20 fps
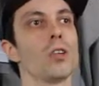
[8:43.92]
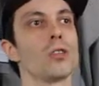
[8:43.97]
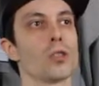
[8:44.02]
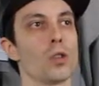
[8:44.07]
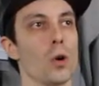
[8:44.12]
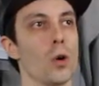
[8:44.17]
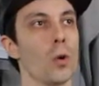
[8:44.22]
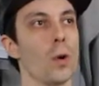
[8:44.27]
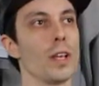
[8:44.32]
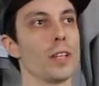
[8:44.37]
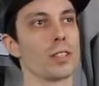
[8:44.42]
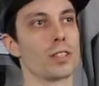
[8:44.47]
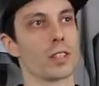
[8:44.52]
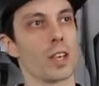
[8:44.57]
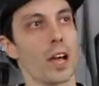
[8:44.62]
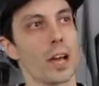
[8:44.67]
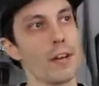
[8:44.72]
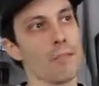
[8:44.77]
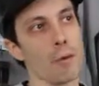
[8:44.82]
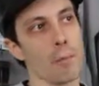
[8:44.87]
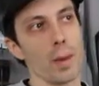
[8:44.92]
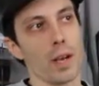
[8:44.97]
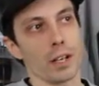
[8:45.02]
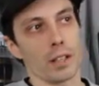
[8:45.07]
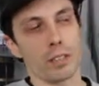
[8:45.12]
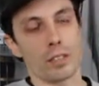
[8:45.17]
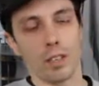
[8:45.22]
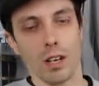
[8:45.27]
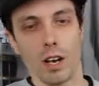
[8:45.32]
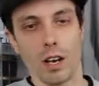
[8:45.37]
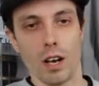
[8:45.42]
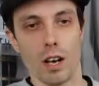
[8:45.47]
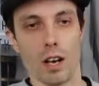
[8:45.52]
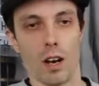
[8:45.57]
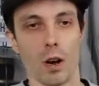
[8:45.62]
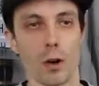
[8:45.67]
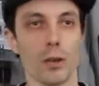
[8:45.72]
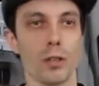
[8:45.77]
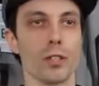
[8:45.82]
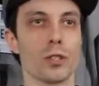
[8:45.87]
So it's kind of a mix. Uh,
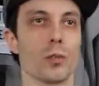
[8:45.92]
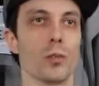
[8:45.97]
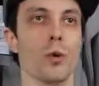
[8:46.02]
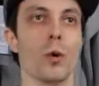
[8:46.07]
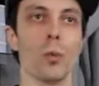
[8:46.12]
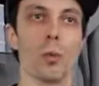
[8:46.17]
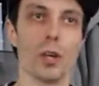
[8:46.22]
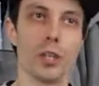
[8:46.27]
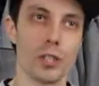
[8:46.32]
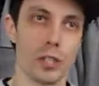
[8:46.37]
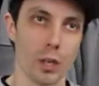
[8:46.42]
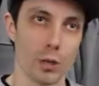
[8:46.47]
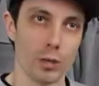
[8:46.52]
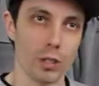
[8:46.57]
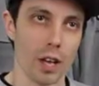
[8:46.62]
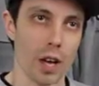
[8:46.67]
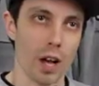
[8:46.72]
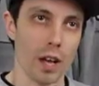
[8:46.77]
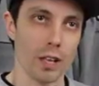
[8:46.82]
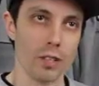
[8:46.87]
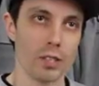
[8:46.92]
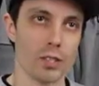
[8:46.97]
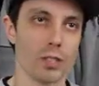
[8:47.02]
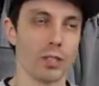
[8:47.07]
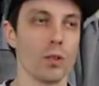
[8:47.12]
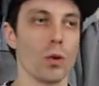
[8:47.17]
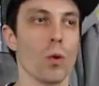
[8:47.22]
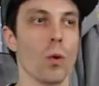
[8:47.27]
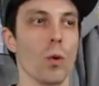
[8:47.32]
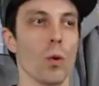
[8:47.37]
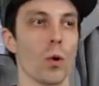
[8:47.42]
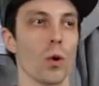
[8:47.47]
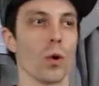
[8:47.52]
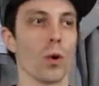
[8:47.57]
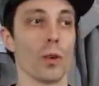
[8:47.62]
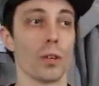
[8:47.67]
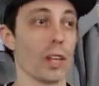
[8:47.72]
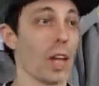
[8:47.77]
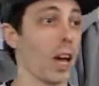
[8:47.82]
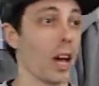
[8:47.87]
artists will reach out to us,
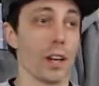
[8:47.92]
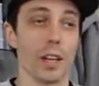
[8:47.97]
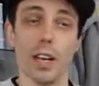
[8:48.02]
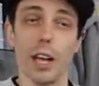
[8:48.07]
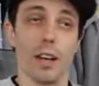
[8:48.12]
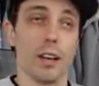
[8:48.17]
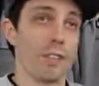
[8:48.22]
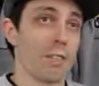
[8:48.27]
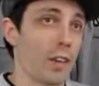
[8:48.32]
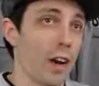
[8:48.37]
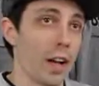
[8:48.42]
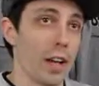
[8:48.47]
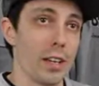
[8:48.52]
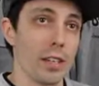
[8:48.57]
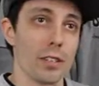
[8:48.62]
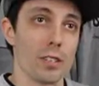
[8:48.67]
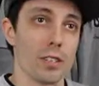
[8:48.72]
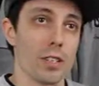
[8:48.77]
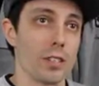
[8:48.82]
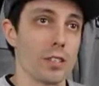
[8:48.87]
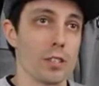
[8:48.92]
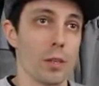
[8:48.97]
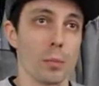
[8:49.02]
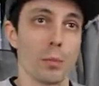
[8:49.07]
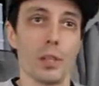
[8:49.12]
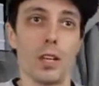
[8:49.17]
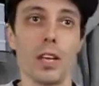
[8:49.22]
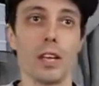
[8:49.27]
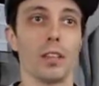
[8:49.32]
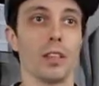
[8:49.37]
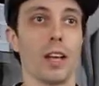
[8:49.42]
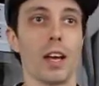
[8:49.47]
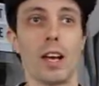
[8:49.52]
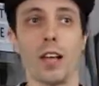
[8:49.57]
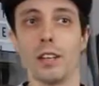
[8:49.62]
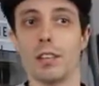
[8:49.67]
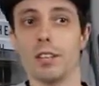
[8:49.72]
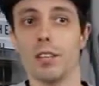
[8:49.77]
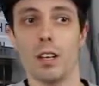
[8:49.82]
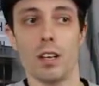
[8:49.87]
or yeah, again, if I see something
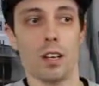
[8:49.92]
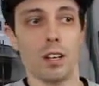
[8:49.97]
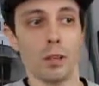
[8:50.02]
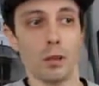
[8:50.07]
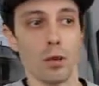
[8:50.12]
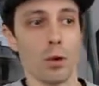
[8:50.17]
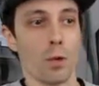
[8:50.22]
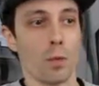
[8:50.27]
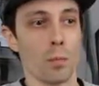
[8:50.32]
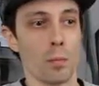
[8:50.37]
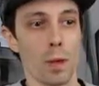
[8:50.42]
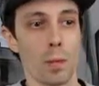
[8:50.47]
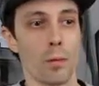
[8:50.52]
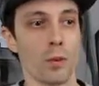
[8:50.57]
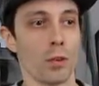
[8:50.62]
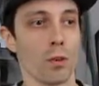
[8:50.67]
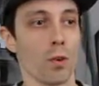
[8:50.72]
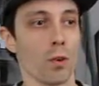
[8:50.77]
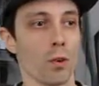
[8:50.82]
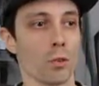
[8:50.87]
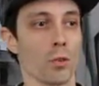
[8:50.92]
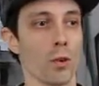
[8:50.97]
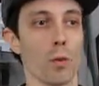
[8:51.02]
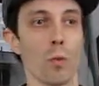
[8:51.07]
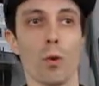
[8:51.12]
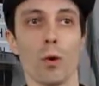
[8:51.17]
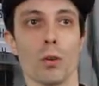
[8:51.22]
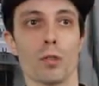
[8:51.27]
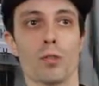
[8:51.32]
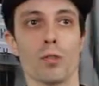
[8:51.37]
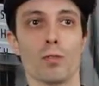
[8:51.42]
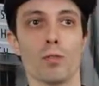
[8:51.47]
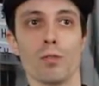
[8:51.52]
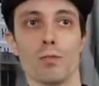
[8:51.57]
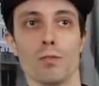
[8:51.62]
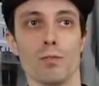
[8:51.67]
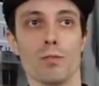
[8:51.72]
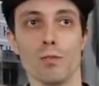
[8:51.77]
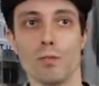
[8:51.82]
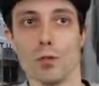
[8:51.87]
that uh, you know, maybe their their
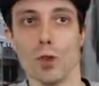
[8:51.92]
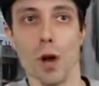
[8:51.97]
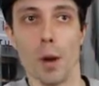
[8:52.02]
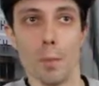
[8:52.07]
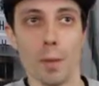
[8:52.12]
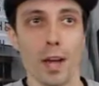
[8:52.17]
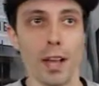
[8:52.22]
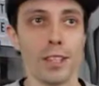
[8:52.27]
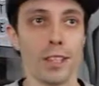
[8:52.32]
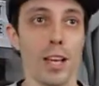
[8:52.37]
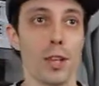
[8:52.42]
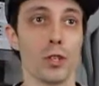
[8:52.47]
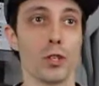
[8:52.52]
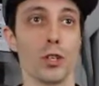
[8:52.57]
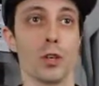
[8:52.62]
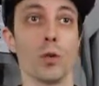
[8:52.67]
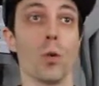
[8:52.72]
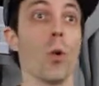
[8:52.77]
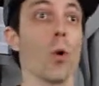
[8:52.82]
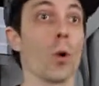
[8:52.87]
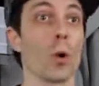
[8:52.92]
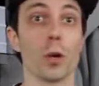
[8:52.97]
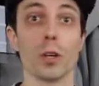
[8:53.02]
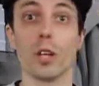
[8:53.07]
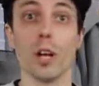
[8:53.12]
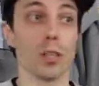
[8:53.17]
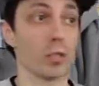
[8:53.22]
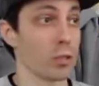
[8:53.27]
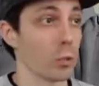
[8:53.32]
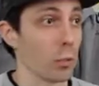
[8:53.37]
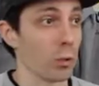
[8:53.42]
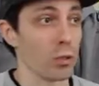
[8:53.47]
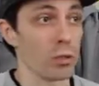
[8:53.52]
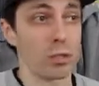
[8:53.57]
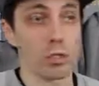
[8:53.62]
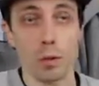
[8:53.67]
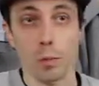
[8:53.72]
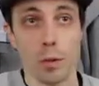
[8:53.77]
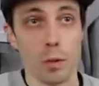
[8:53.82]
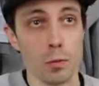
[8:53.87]
work's drawn my attention, or customers
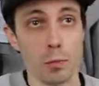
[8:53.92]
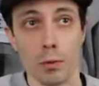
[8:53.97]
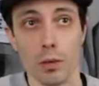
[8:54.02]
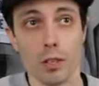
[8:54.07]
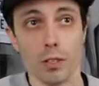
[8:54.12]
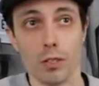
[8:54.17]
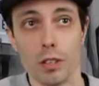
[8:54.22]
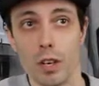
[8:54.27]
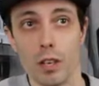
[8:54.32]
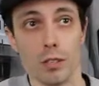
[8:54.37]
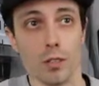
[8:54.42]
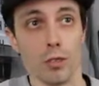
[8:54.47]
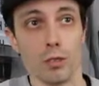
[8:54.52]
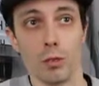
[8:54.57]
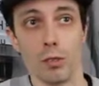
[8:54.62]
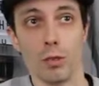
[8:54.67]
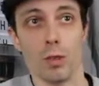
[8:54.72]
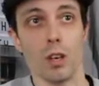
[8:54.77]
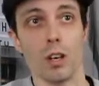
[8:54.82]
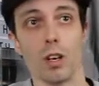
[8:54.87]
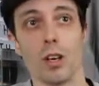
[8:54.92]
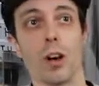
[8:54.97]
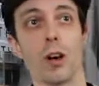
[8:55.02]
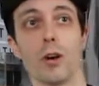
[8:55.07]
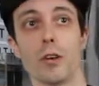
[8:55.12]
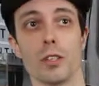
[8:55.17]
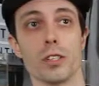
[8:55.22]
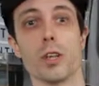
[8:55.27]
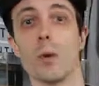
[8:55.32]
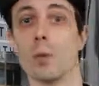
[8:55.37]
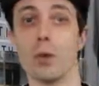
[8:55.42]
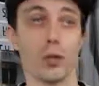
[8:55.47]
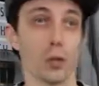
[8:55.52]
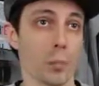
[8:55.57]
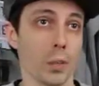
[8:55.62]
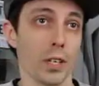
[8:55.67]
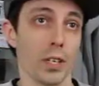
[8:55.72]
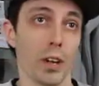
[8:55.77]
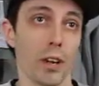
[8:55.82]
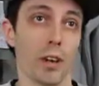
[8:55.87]
sometimes put us on to uh, artists that we should
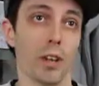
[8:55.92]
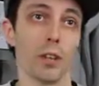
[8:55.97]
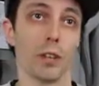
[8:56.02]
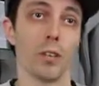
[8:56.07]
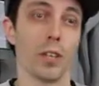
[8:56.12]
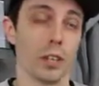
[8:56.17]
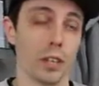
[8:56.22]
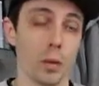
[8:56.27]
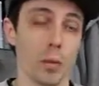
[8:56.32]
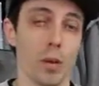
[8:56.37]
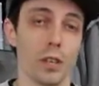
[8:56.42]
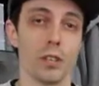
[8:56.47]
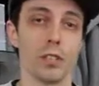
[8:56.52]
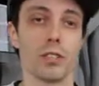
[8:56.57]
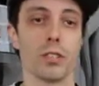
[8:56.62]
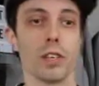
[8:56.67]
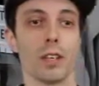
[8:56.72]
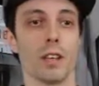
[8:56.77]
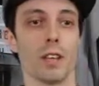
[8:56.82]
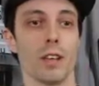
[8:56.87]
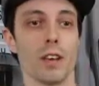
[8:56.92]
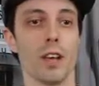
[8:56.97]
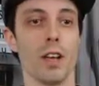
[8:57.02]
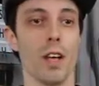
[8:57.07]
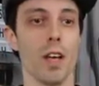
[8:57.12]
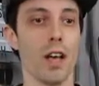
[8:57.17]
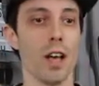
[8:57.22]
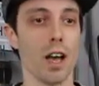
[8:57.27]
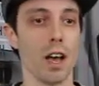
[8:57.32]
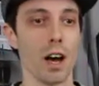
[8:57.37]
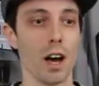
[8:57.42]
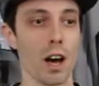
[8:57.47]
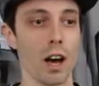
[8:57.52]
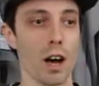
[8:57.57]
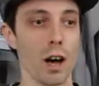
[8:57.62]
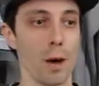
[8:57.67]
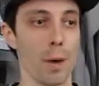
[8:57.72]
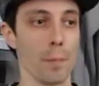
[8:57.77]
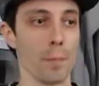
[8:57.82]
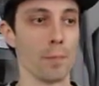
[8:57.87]
be carrying or that yeah. they want to see in here.
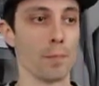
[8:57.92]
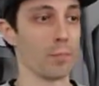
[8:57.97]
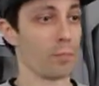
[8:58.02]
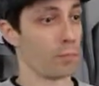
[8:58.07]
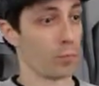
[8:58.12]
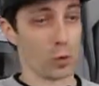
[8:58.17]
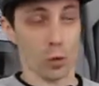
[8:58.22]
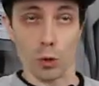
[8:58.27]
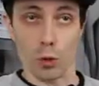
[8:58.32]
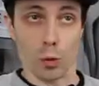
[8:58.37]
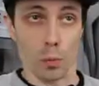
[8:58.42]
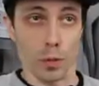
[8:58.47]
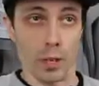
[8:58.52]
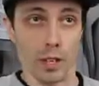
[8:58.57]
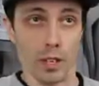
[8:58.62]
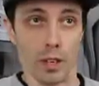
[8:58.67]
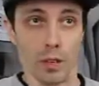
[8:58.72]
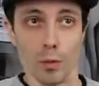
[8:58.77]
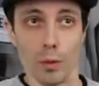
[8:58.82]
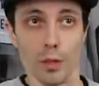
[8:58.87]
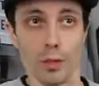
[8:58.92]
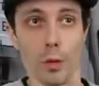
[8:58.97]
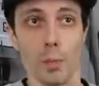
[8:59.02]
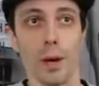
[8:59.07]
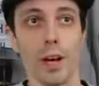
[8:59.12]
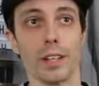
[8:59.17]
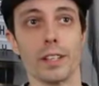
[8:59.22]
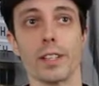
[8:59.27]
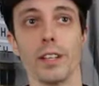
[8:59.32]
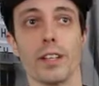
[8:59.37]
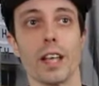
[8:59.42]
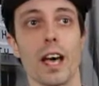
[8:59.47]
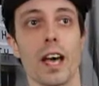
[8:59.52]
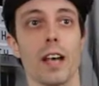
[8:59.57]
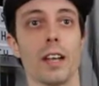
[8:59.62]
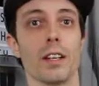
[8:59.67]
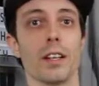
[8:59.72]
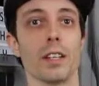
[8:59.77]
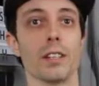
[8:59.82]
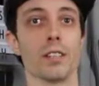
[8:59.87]
Um, social media, we go back to
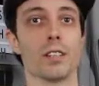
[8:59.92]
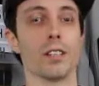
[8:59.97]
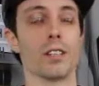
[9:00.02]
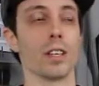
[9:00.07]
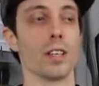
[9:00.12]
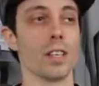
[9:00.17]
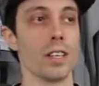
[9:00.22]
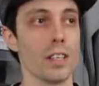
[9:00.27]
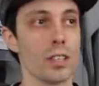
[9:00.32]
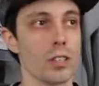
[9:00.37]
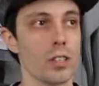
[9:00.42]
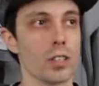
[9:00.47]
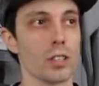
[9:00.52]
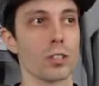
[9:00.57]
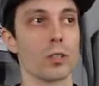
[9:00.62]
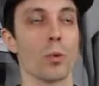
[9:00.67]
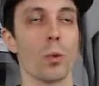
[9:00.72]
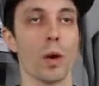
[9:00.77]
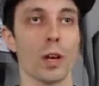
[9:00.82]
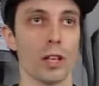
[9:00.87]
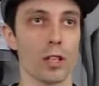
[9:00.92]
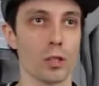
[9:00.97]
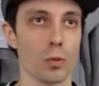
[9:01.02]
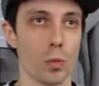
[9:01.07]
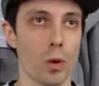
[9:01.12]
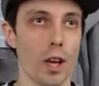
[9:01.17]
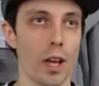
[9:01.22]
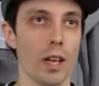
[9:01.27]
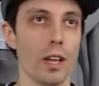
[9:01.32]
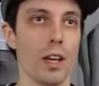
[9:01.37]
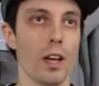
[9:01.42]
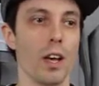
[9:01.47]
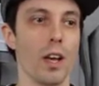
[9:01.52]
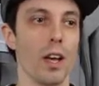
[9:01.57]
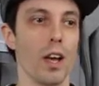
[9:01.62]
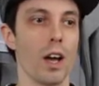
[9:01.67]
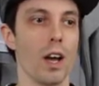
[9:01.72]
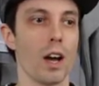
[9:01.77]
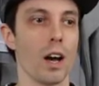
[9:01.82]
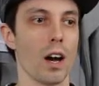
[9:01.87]
that. It's the easiest, quickest way.
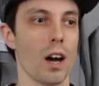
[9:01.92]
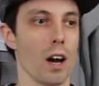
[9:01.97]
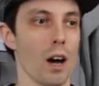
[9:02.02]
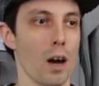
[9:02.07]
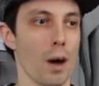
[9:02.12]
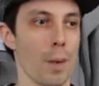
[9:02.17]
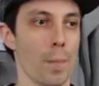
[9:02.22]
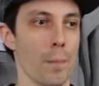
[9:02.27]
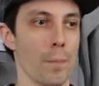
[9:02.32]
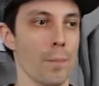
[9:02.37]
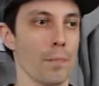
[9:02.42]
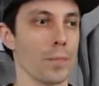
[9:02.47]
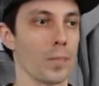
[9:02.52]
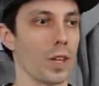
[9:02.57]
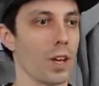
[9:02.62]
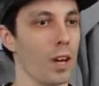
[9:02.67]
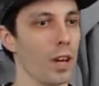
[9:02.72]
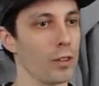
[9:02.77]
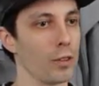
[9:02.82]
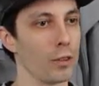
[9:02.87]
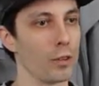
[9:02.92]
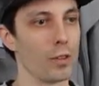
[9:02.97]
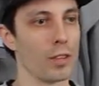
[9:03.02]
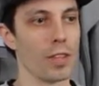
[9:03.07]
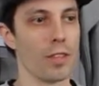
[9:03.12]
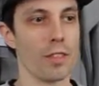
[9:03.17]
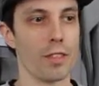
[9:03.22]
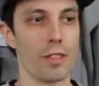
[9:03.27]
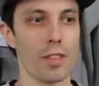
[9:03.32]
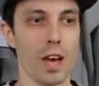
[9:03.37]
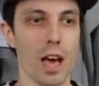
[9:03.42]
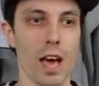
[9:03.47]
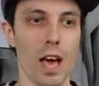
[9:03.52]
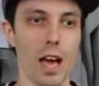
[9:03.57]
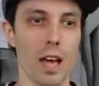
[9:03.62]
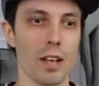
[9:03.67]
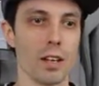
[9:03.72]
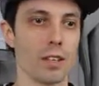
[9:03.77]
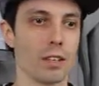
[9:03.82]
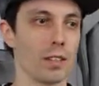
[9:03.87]
Yeah. Um, other than
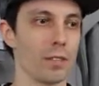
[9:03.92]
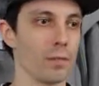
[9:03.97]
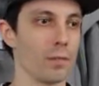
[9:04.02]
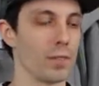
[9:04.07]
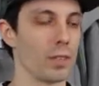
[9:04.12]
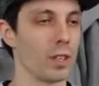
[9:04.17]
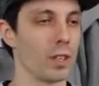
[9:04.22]
that,